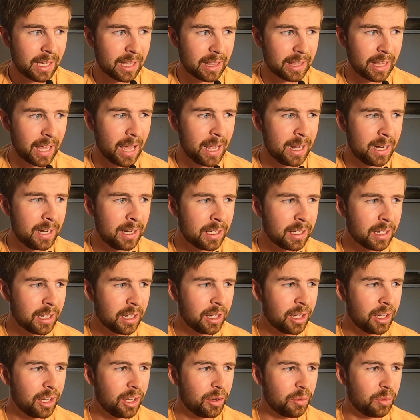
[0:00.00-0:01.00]
Then
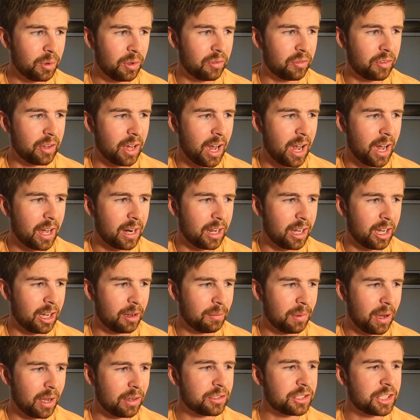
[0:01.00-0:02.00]
we've got
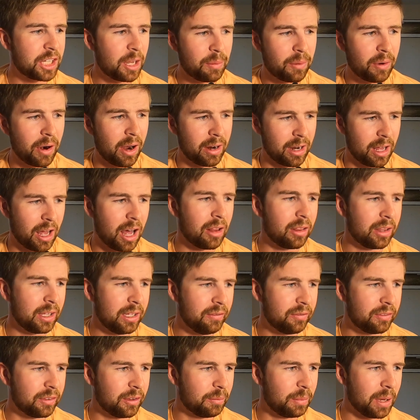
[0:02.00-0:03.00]
um, I'll skip around. I'll
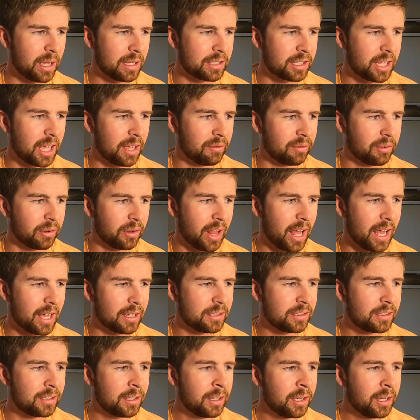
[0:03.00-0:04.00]
leave the best game for
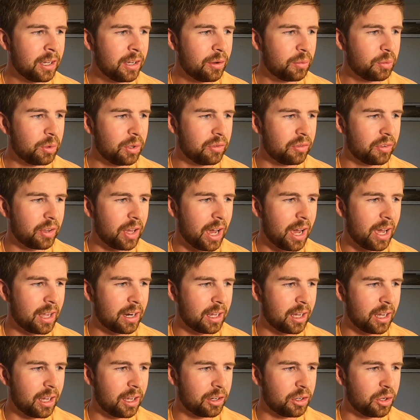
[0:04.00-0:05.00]
last. We've got
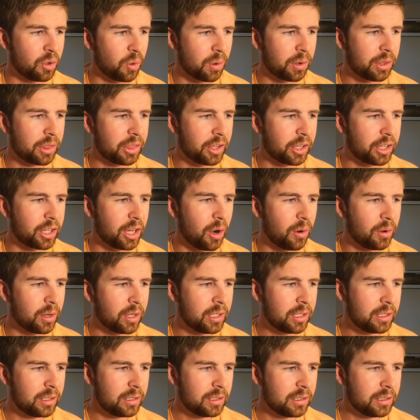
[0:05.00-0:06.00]
uh, North
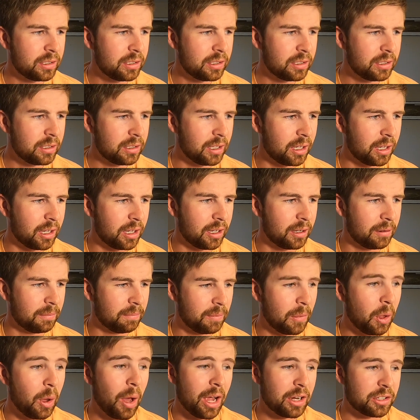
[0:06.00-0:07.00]
Dakota
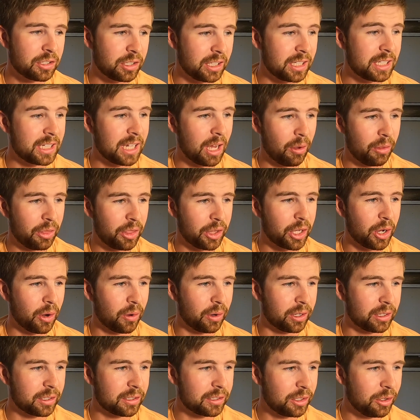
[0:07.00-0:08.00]
um, no, actually, South
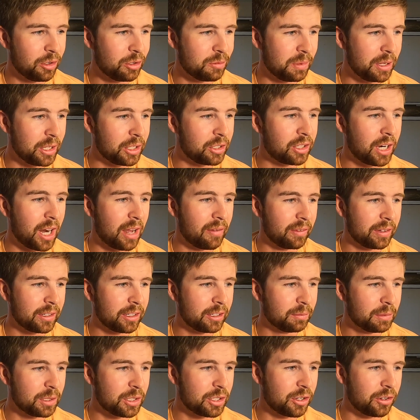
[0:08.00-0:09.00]
Dakota, excuse me, traveling
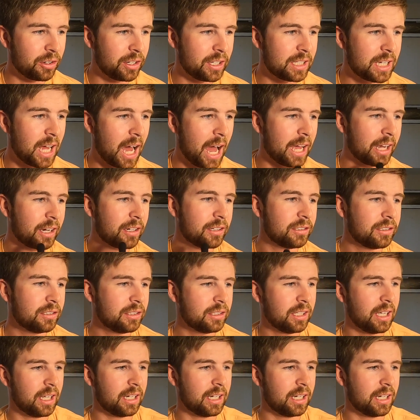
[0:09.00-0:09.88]
to the Missouri Tigers.